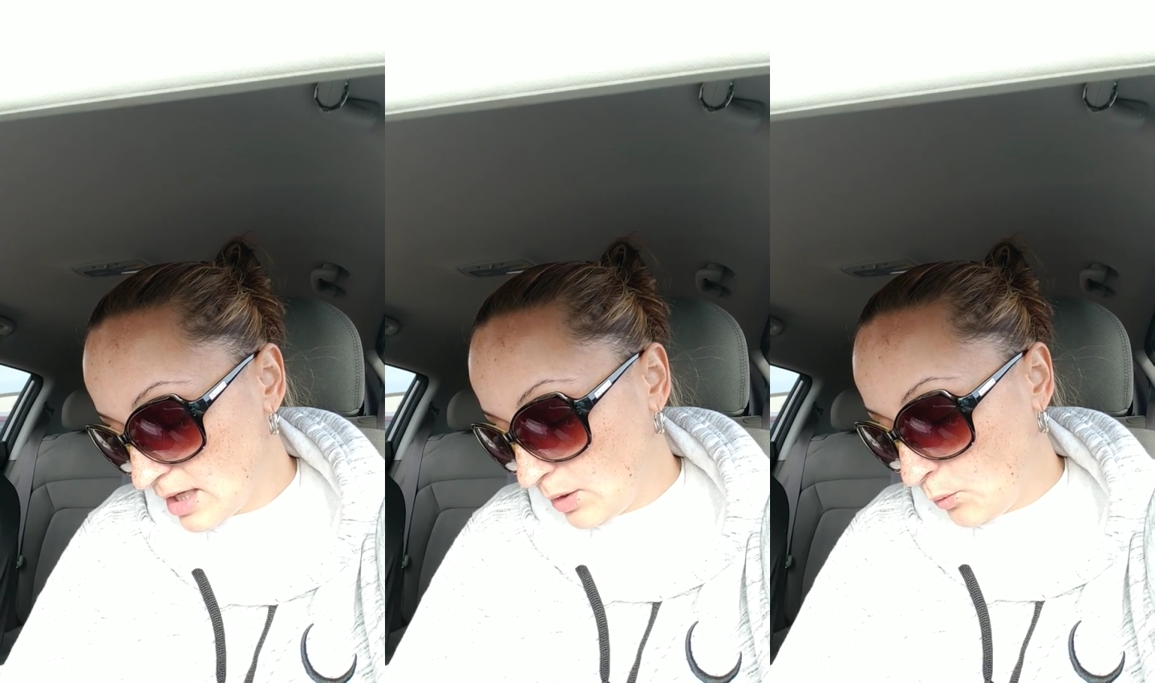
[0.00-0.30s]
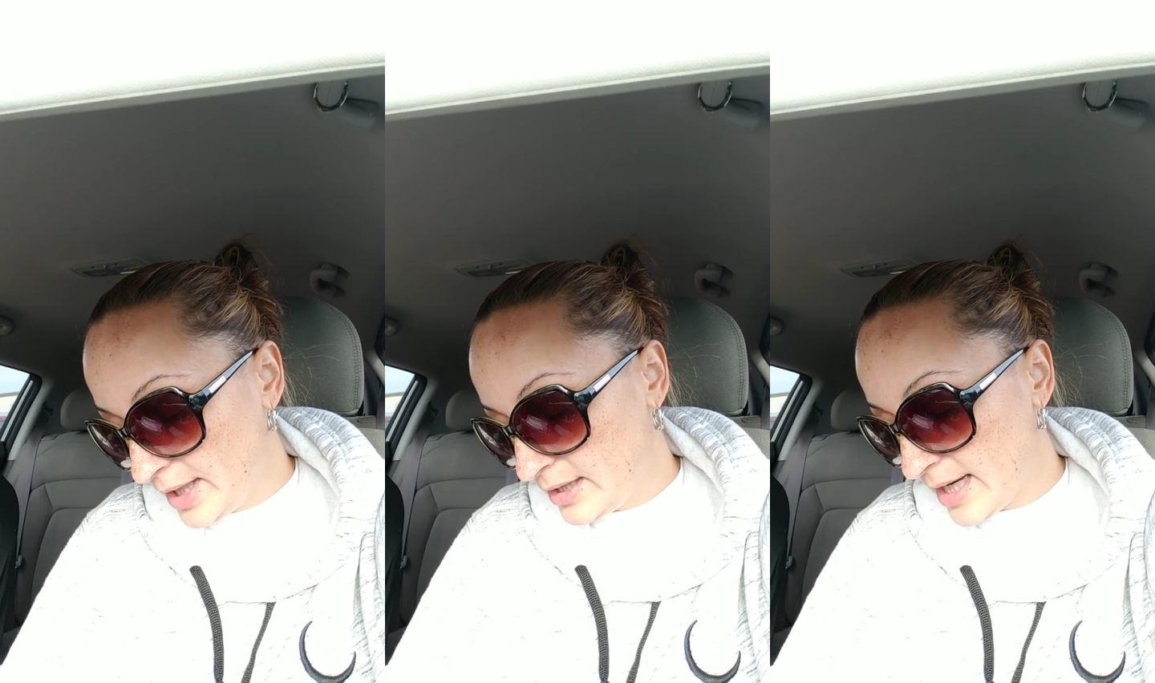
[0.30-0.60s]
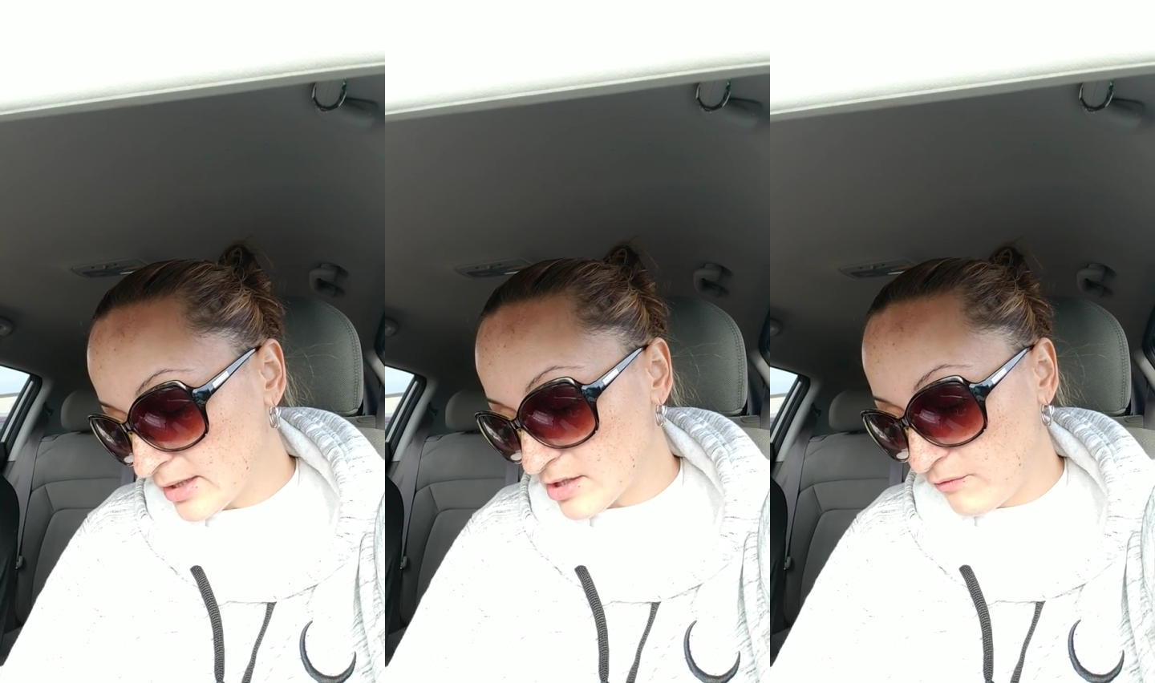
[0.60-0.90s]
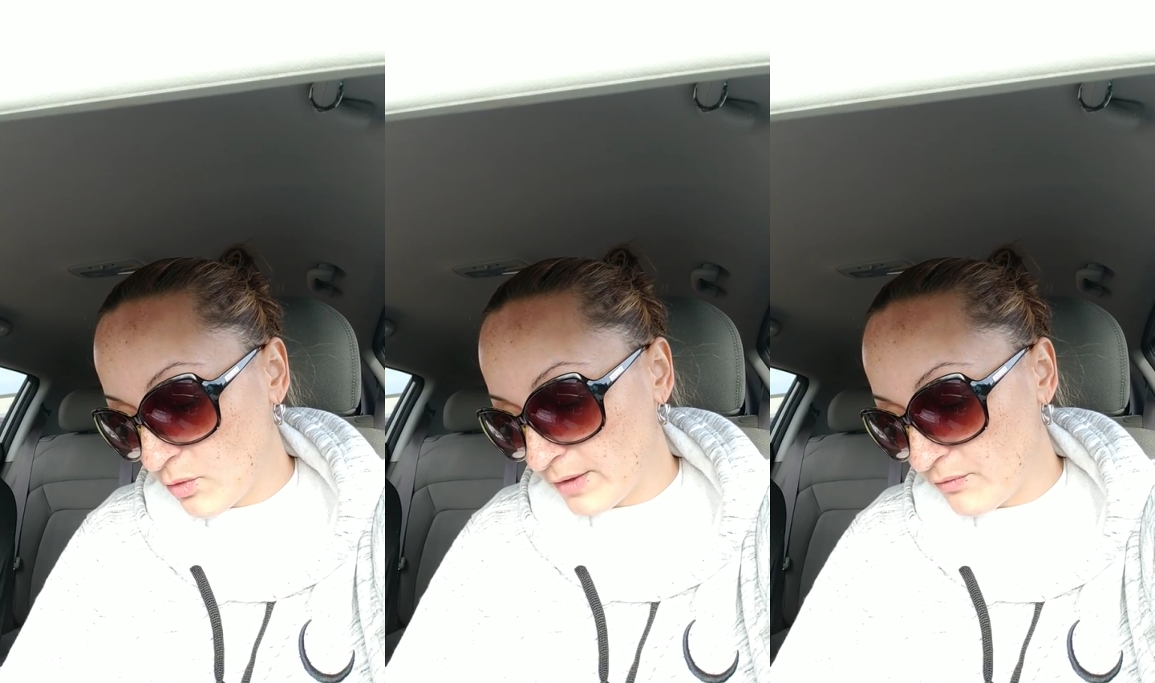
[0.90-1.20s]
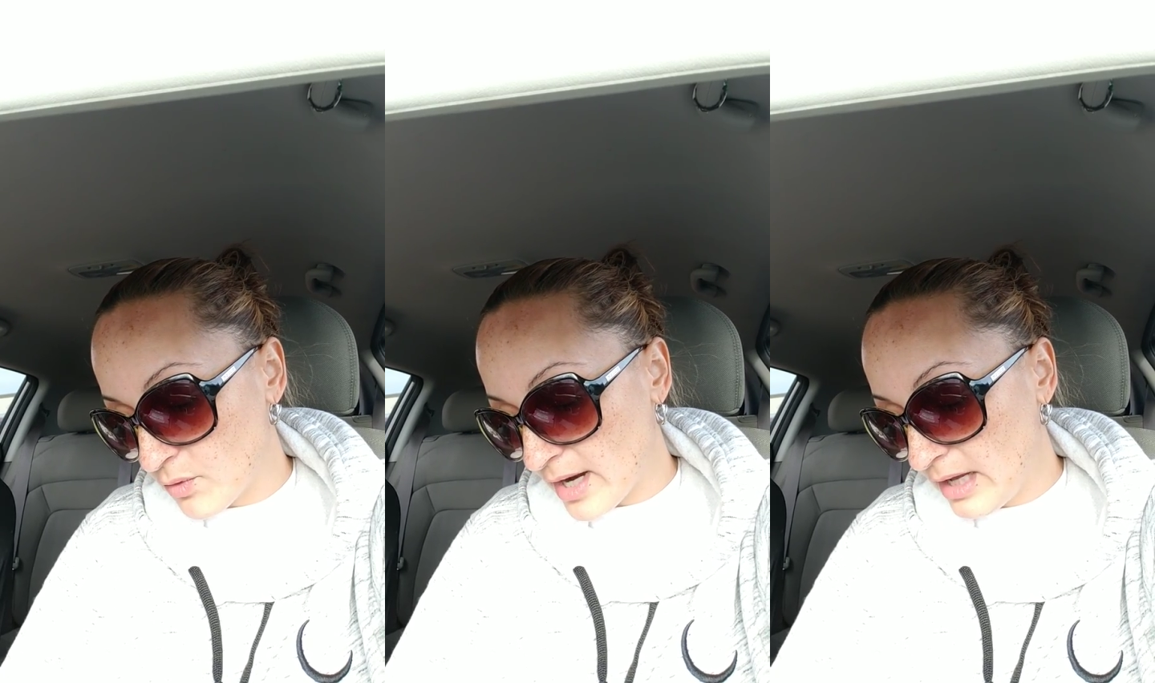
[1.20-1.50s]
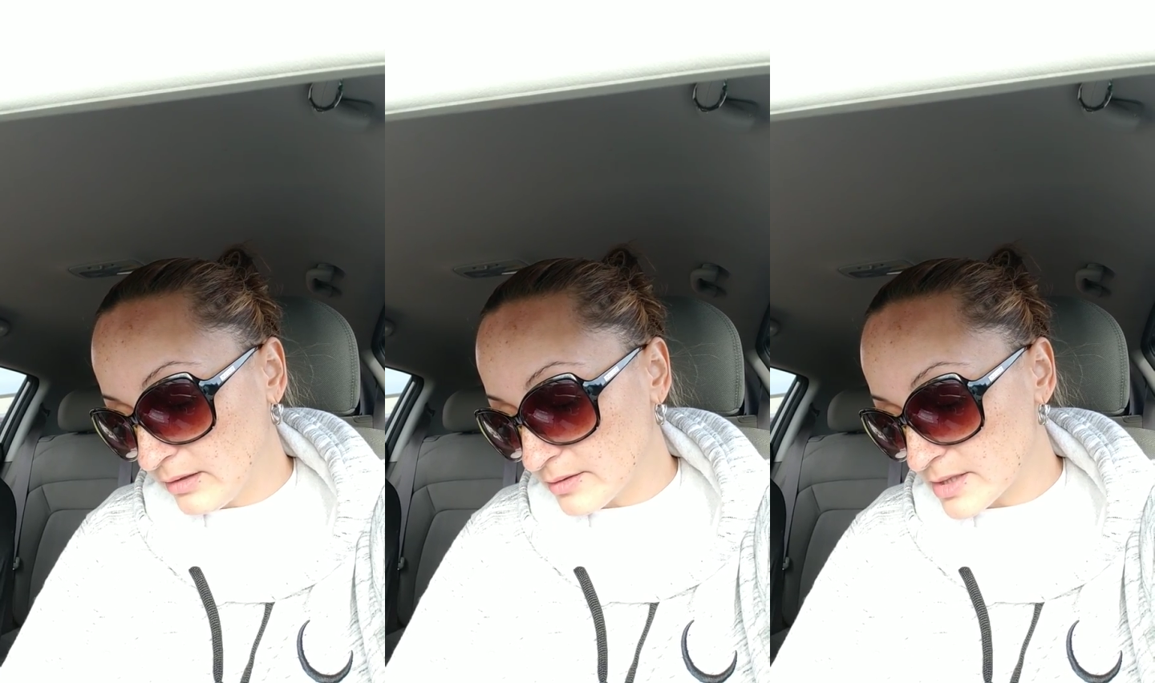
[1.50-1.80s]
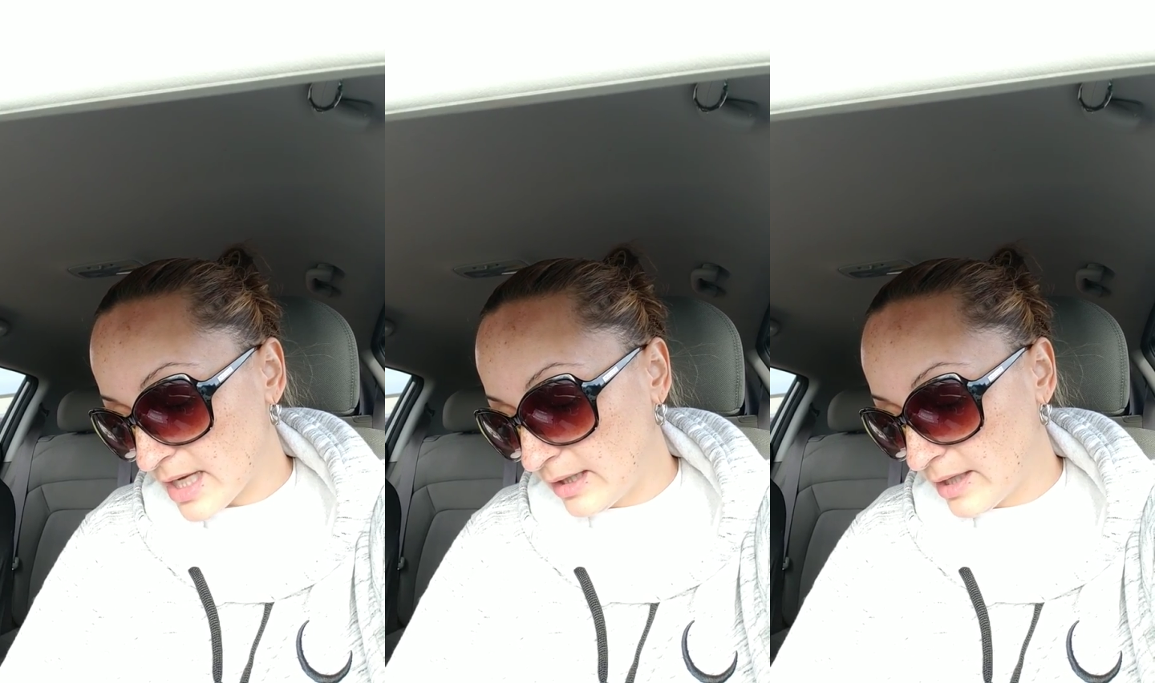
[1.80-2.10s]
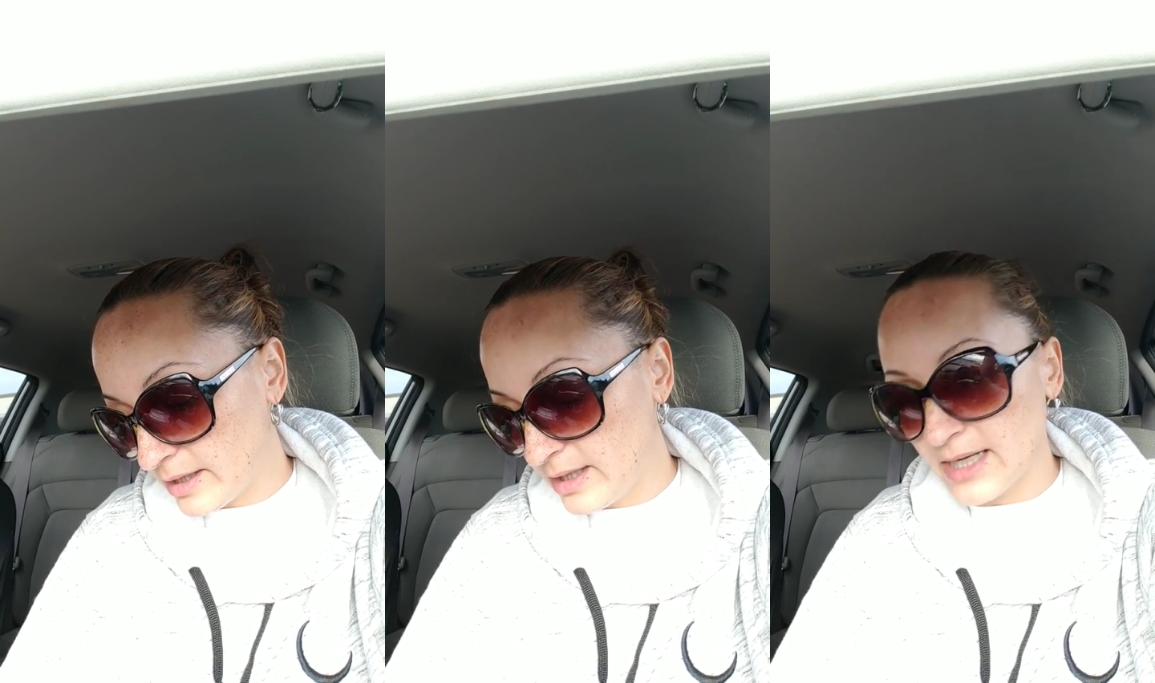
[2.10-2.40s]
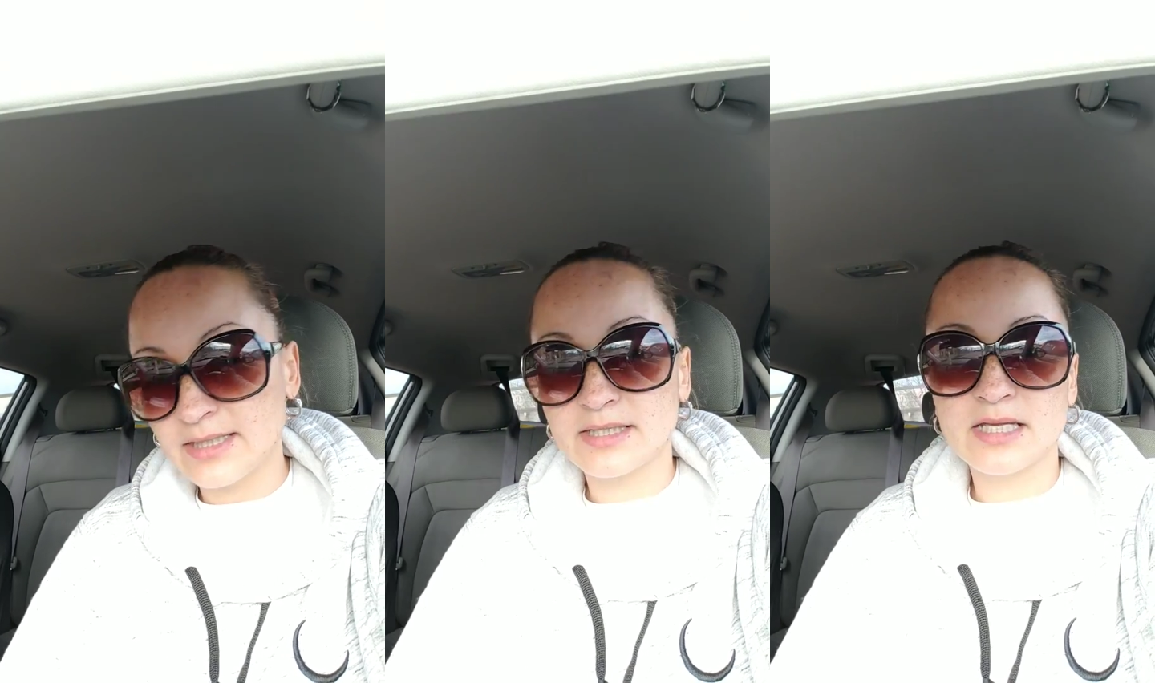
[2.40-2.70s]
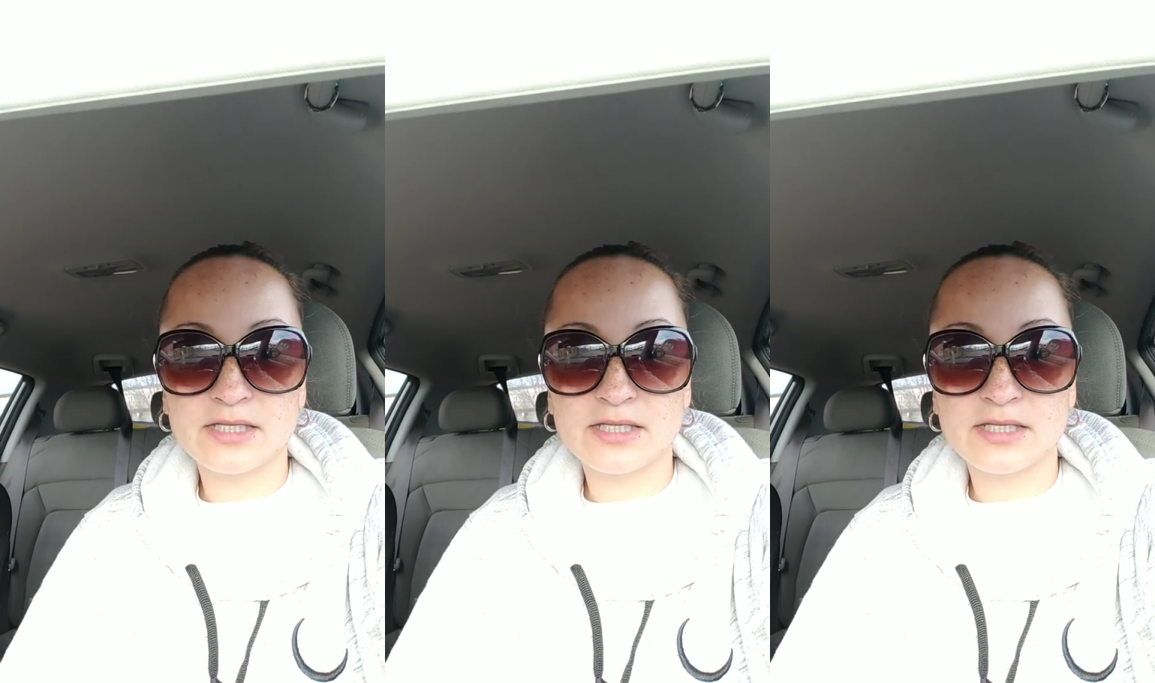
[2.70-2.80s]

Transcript: Went down to $44.99.